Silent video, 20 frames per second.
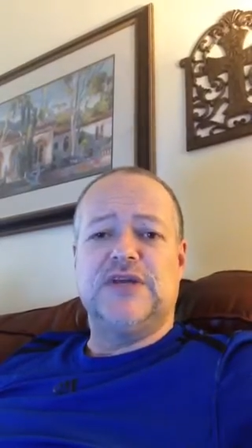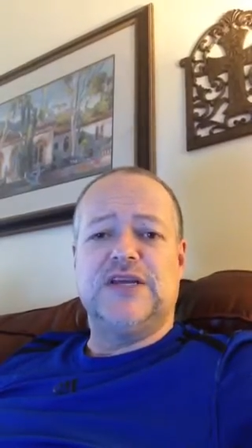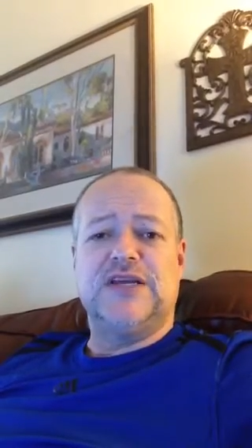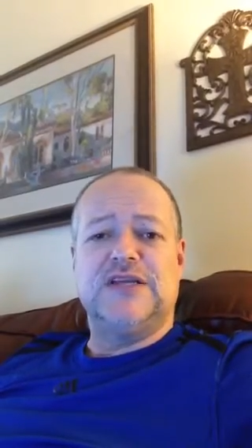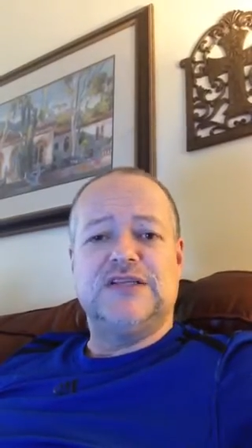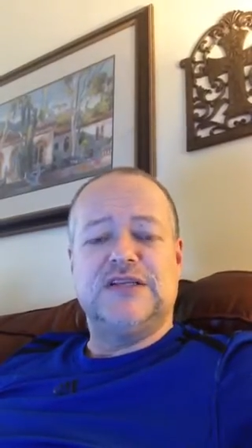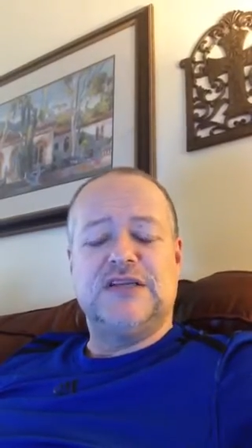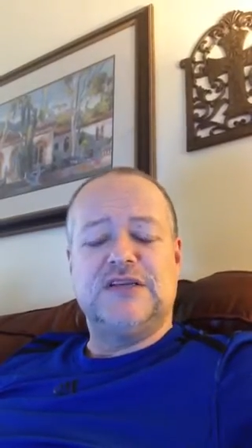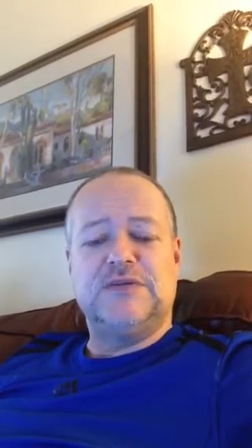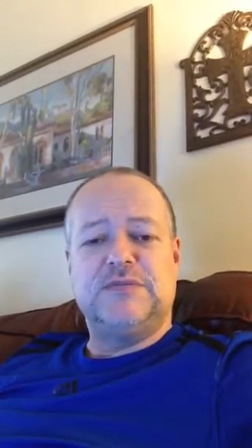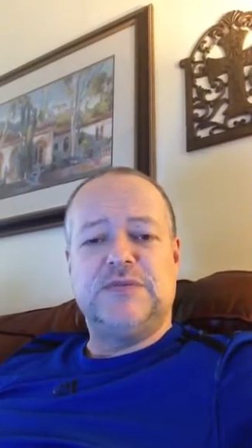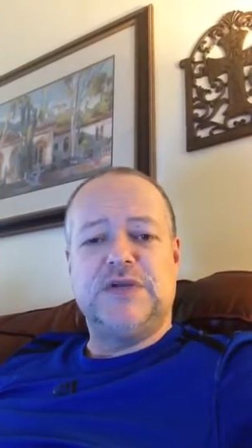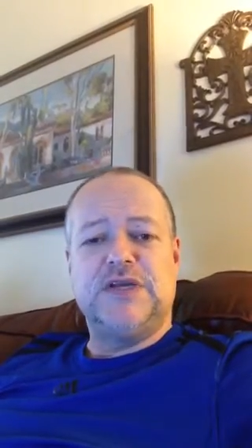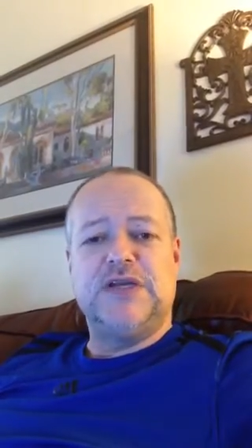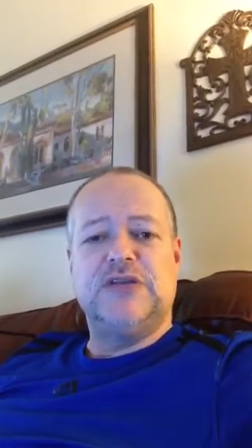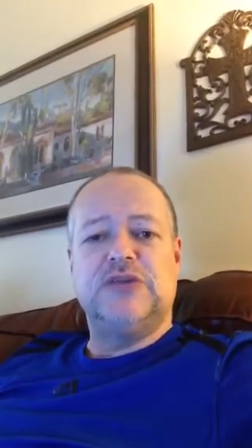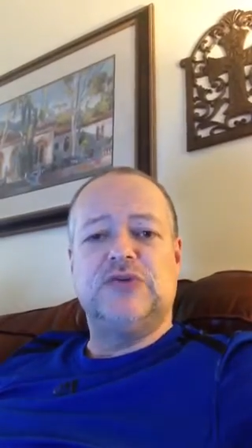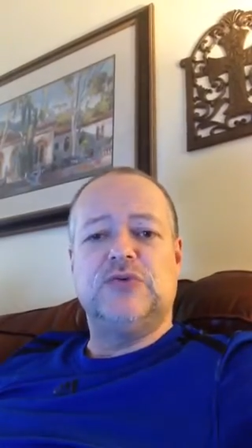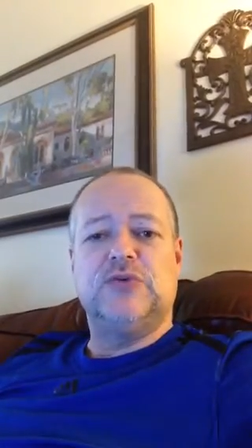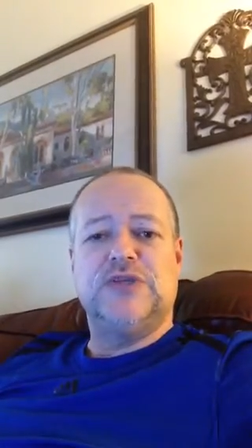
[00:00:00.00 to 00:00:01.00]
they
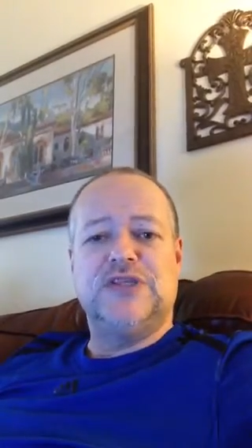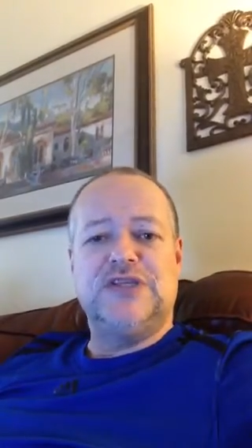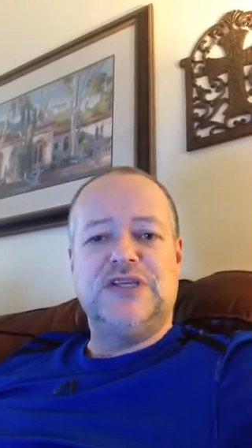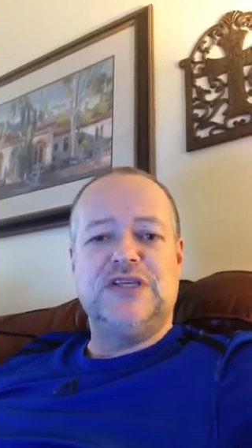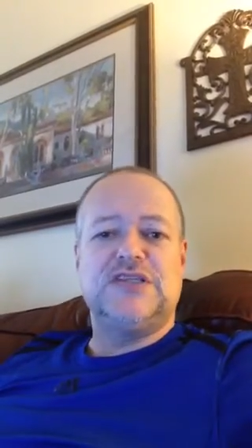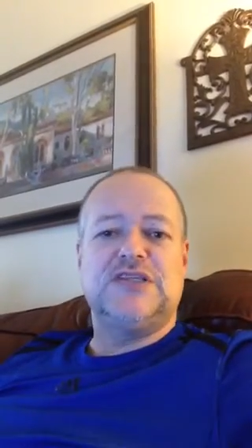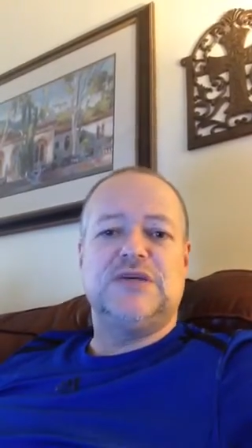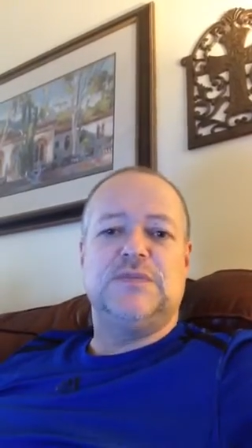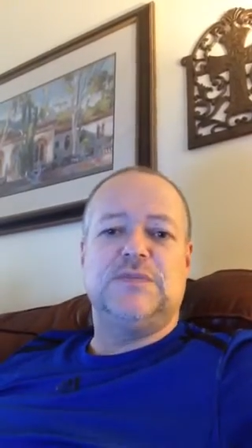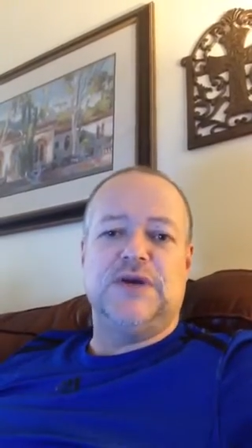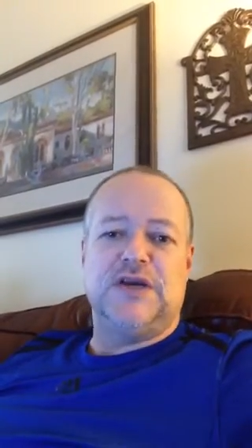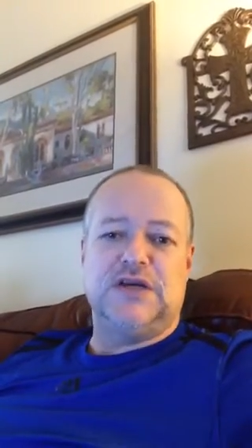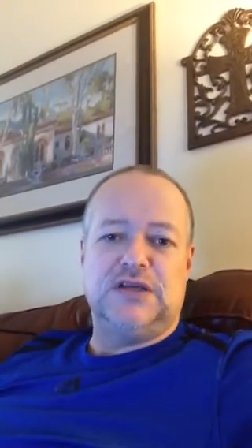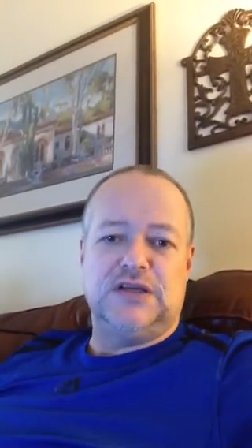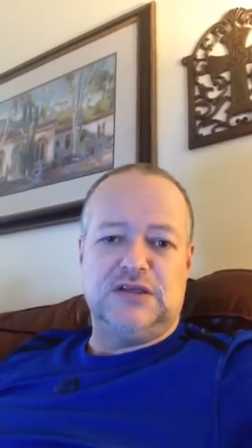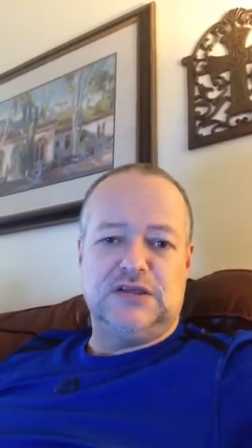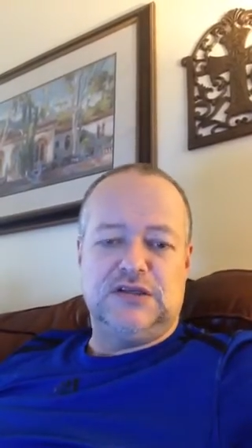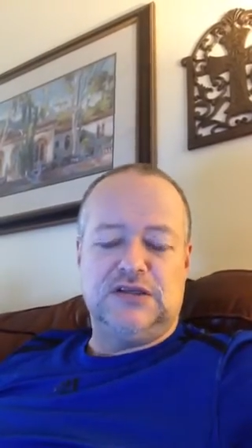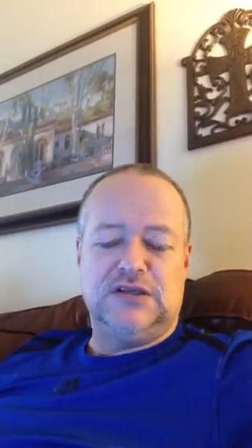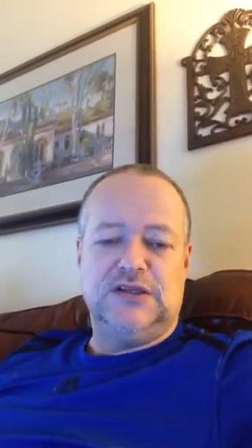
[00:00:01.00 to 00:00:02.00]
begin to
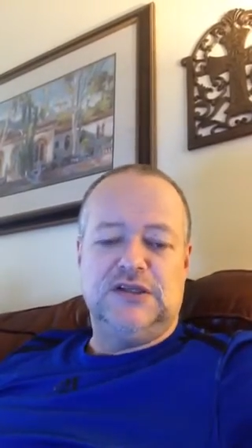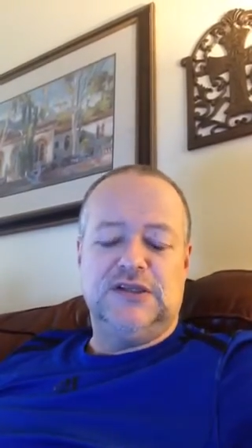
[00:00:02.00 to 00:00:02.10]
anticipate it.